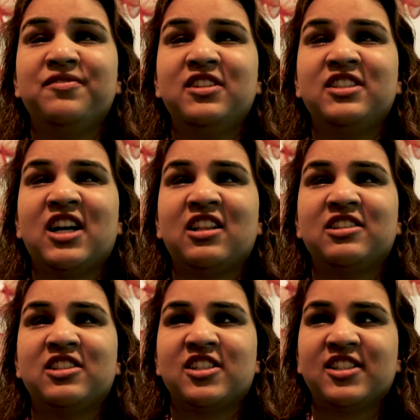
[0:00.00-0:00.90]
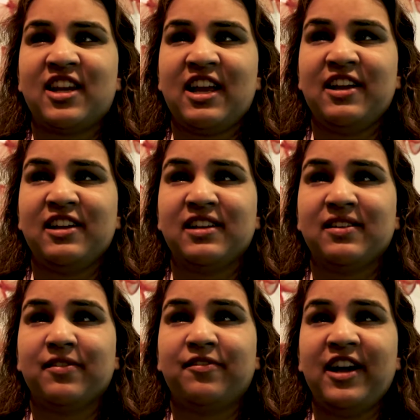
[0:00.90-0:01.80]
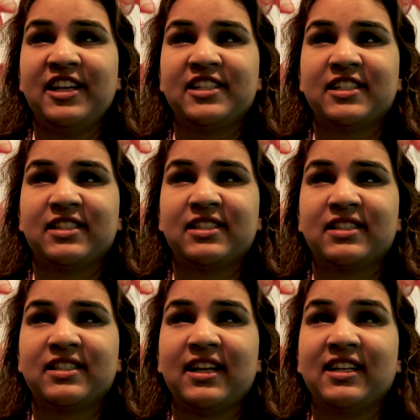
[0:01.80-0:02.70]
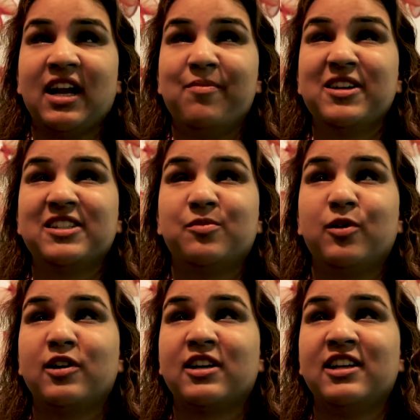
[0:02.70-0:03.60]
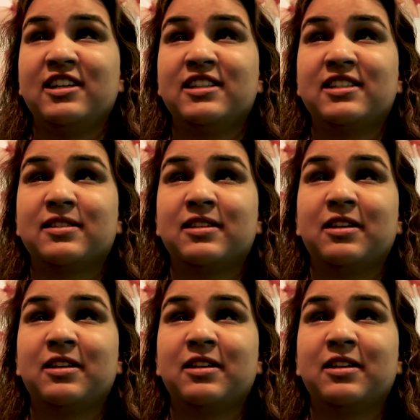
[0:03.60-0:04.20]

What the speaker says: of the challenges that I face coming to work is